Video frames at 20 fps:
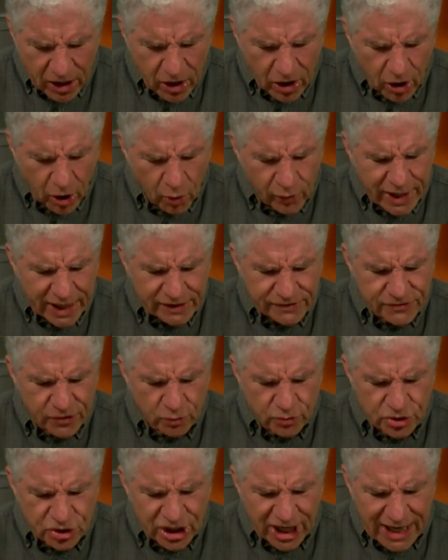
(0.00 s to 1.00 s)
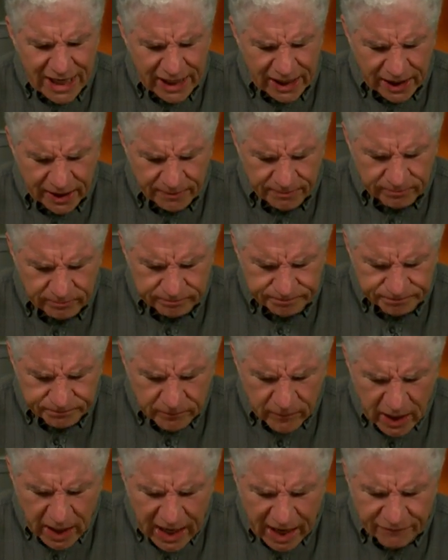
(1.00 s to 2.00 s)
Okay, so Jane,
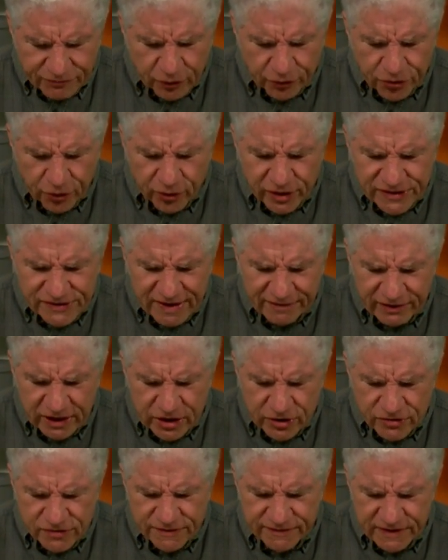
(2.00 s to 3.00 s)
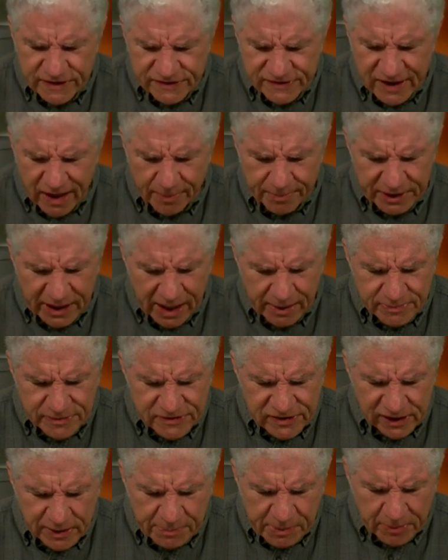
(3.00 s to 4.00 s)
after 37 years of insomnia, I'm
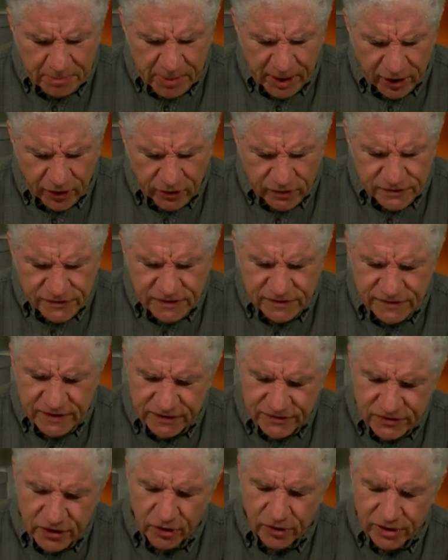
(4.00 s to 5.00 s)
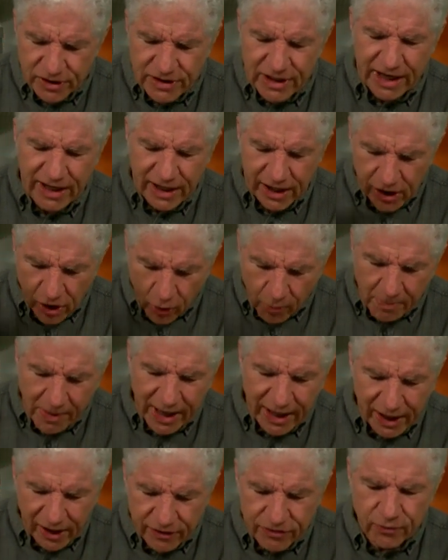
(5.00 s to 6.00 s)
sleeping better since I started taking
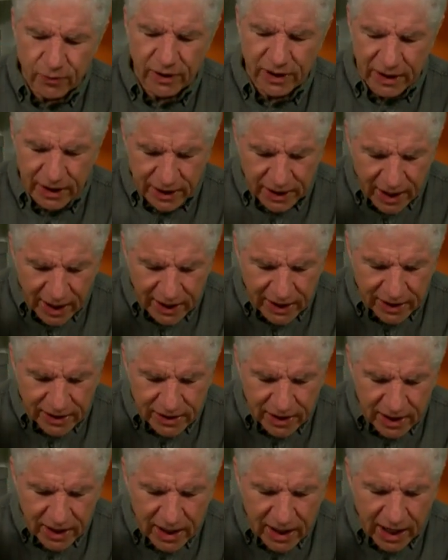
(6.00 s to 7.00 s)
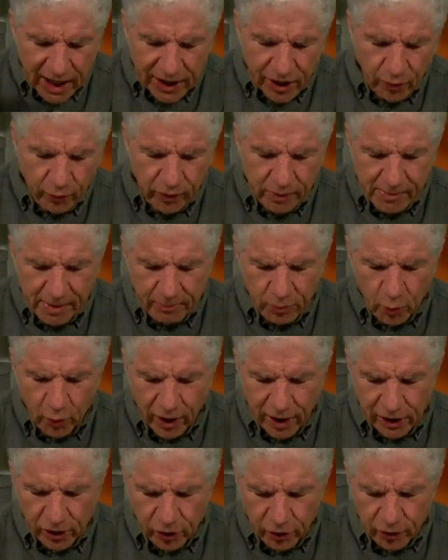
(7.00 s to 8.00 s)
omega 3 at night. I don't remember where I
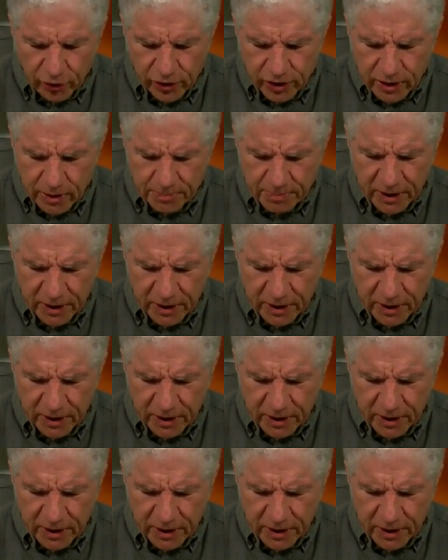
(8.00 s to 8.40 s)
learned it, but